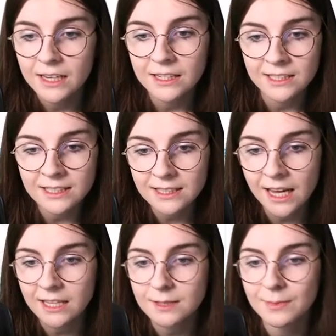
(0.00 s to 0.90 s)
In this
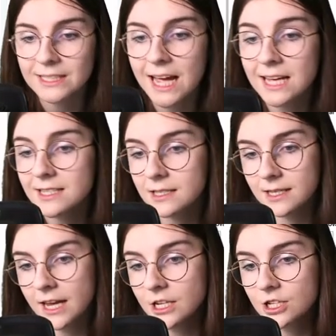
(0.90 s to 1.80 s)
case, my test
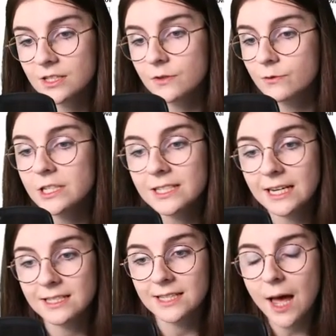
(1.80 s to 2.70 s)
stage is a
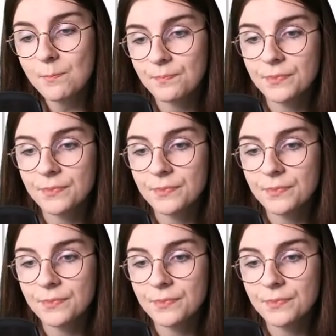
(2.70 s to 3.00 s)
freestyle step,